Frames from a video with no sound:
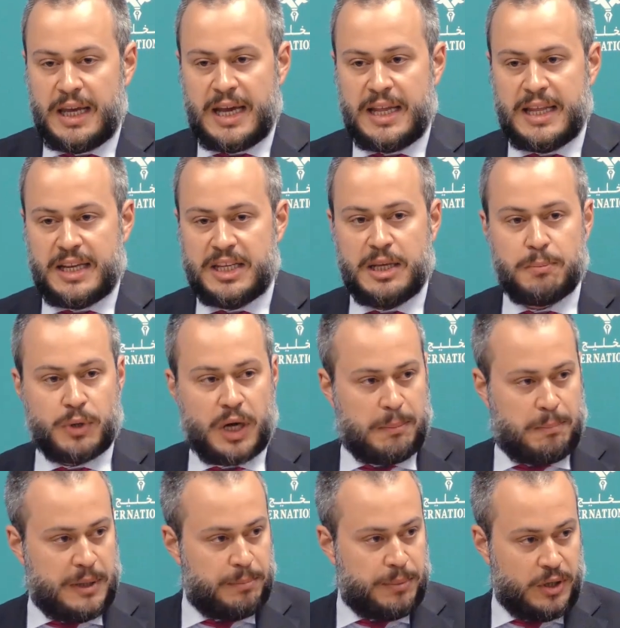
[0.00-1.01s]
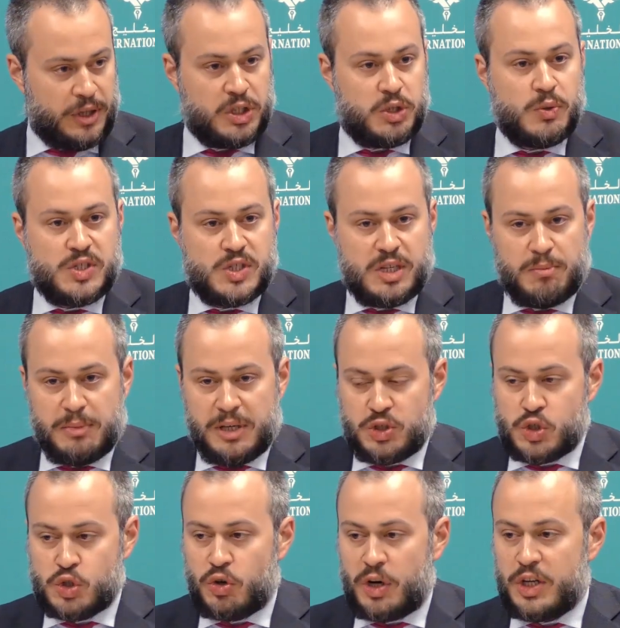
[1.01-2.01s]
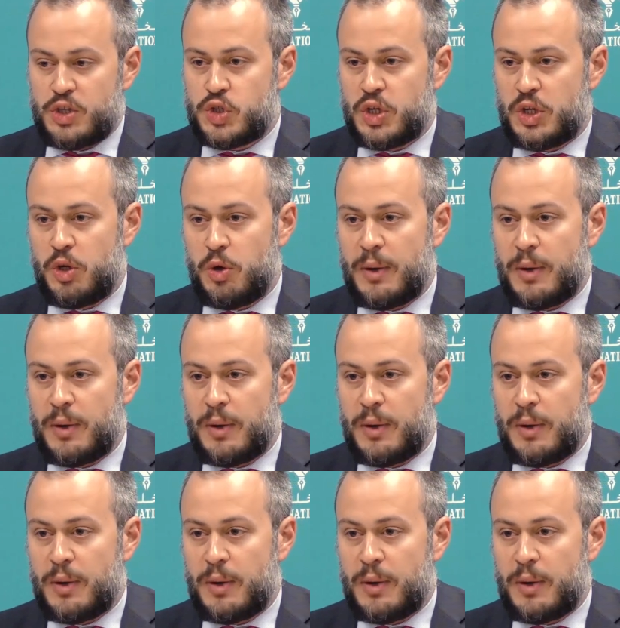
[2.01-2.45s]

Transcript: and that he brought people into his administration